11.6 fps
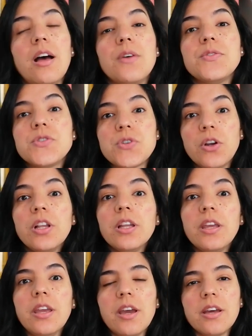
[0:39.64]
I would
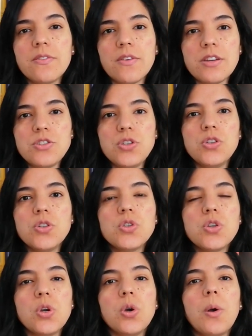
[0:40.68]
strongly advise you
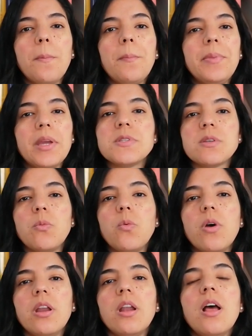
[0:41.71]
to pick
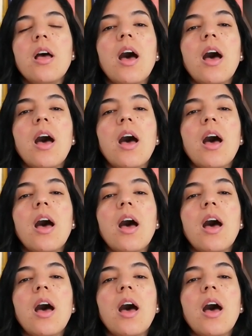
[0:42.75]
someone